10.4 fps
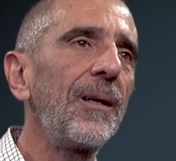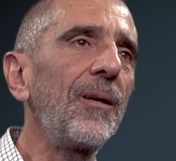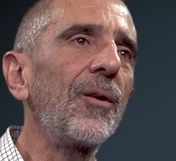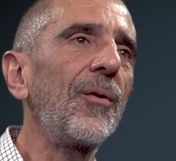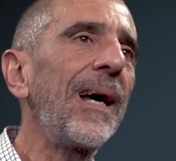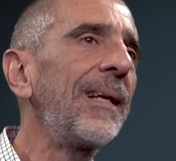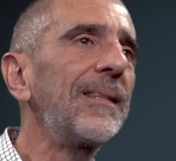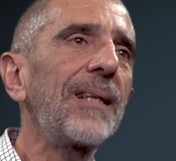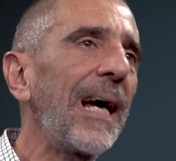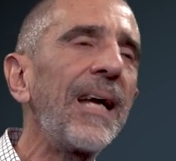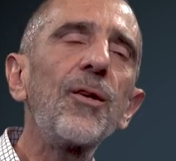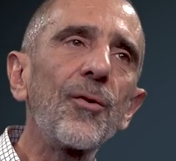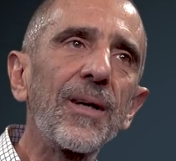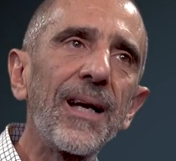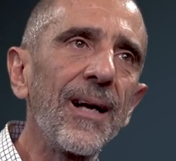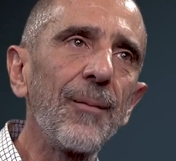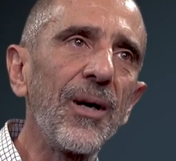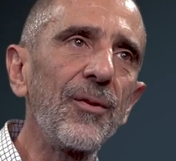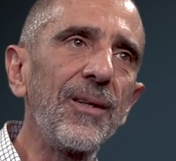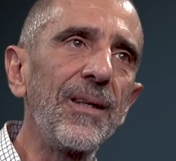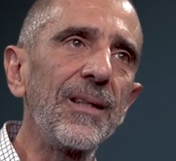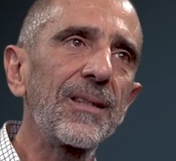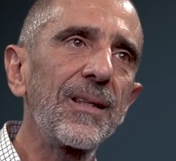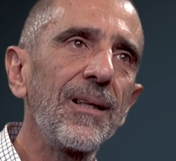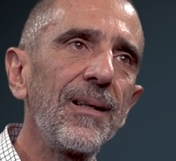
You know, and I don't care about the risk.